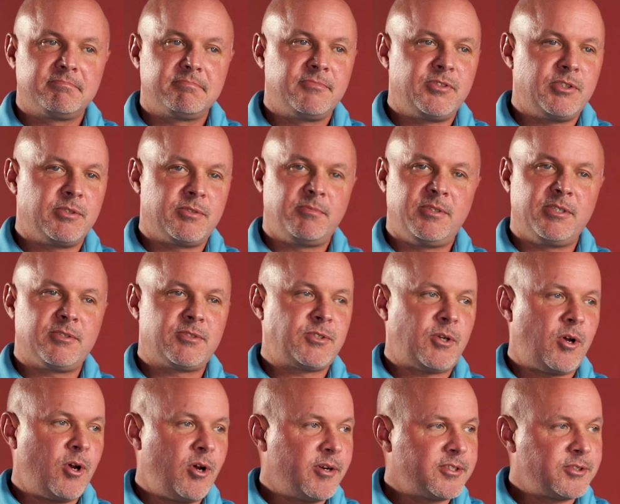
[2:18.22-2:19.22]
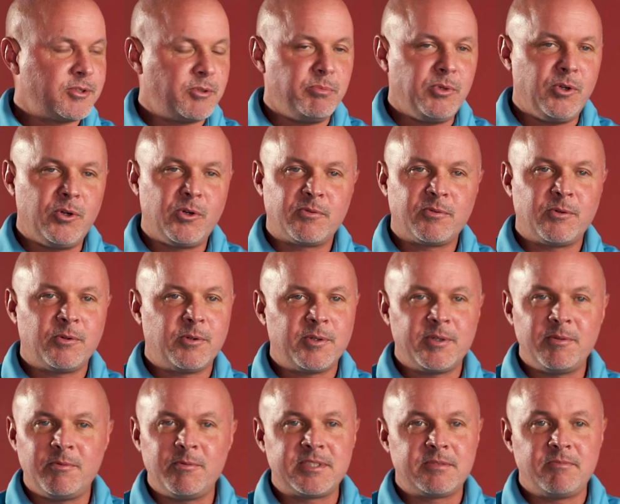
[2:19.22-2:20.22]
The songs were
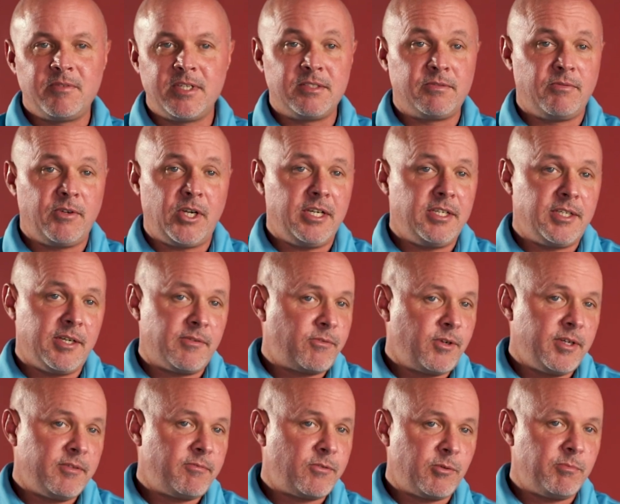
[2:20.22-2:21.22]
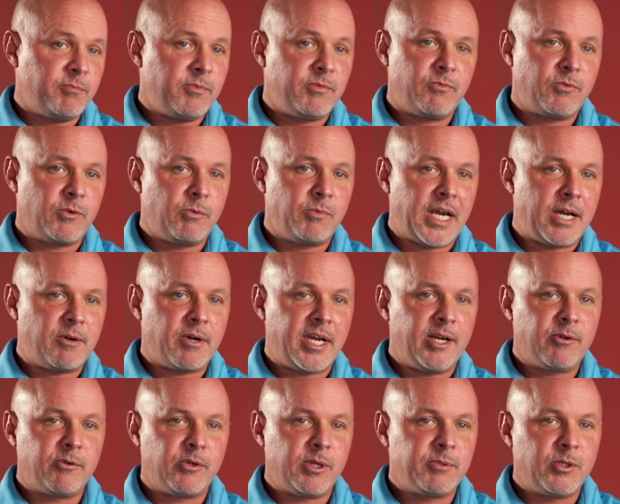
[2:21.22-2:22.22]
beautiful. It was very different from how I
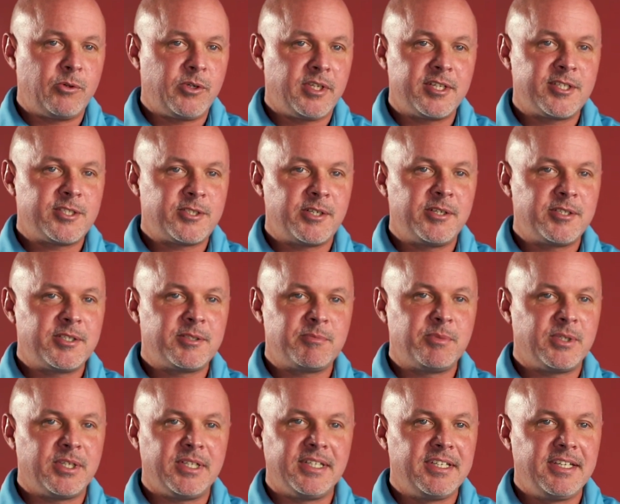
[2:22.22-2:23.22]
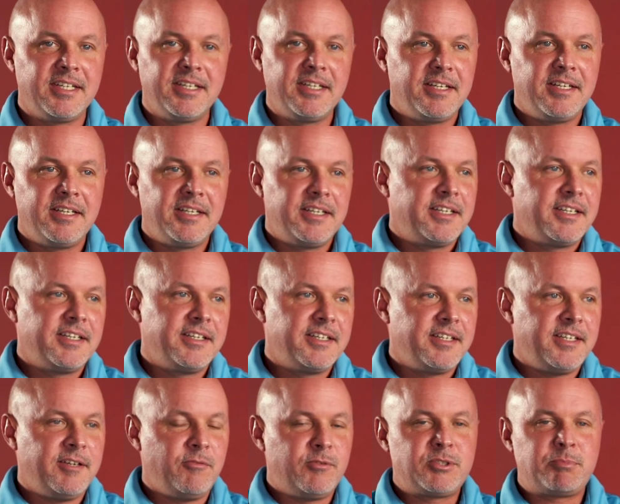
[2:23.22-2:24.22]
grew up going to church, but
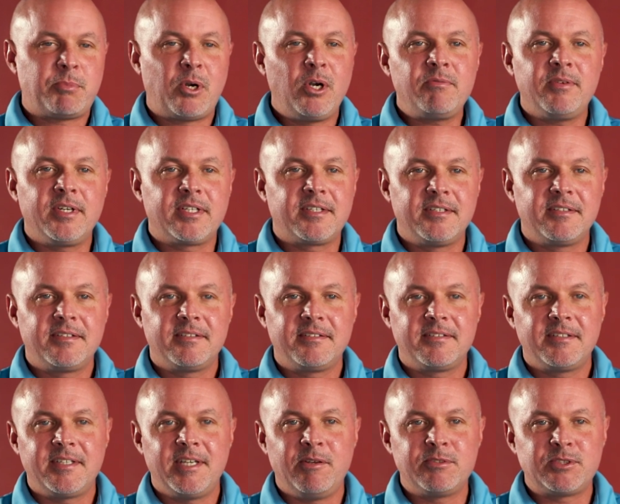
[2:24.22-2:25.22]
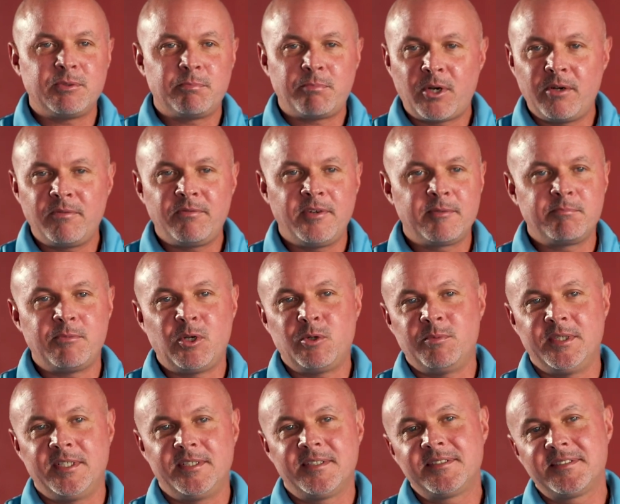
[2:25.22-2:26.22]
it was perfect. It was a perfect
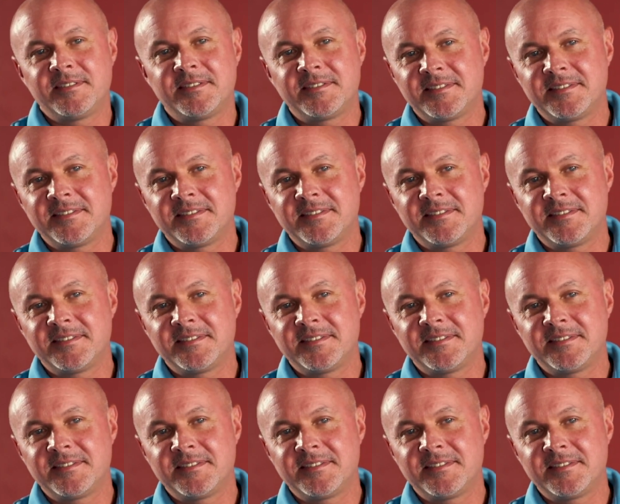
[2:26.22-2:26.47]
moment.